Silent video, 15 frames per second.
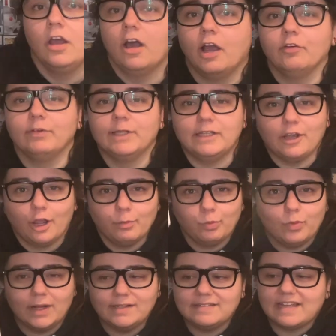I really hope
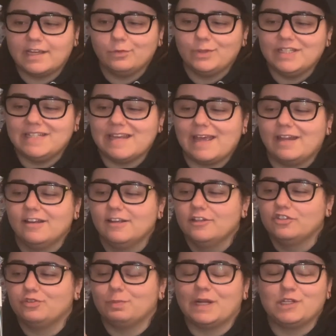one day we get
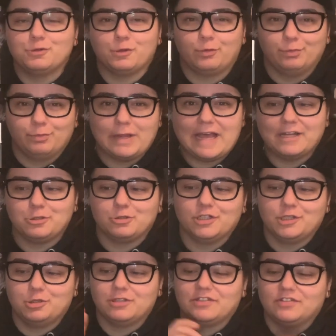SpongeBob and
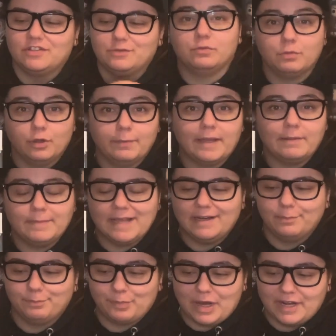Patrick dressed as Mermaid Man
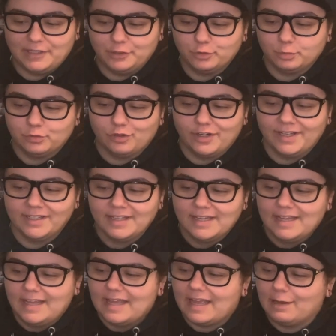and Barnacle Boy,
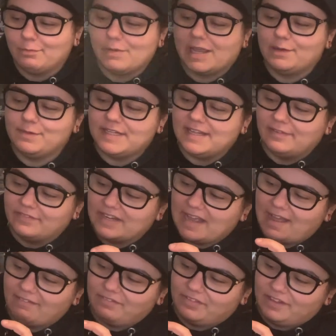and maybe even
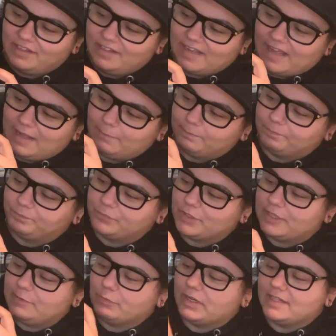have the,
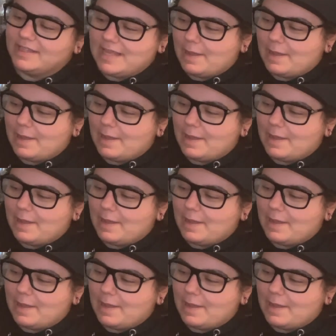in one of the